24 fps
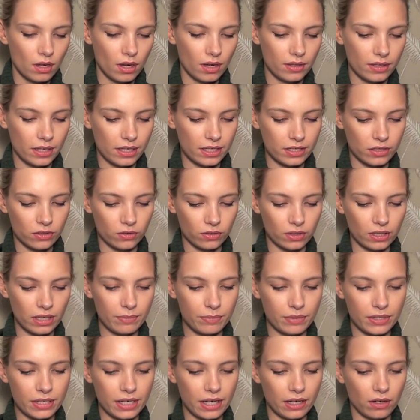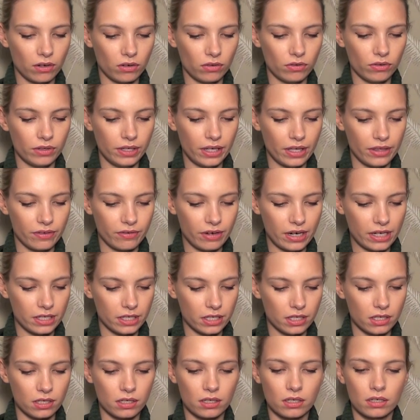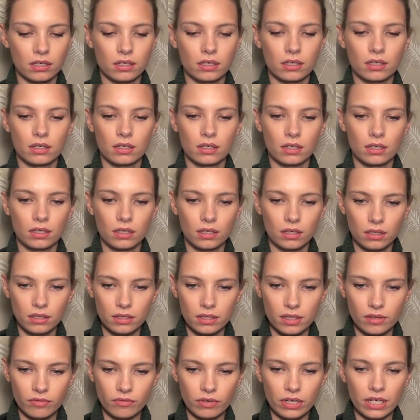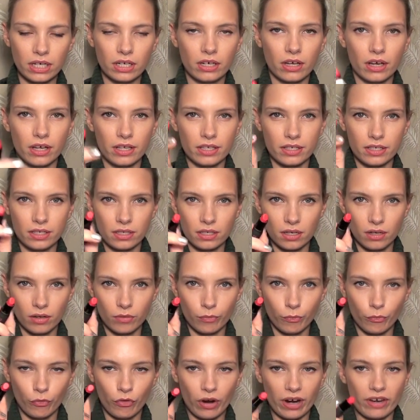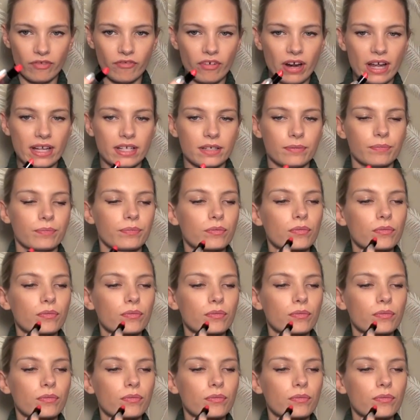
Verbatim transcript: and then it's got the lipstick on the other end. It's a really nice bright red.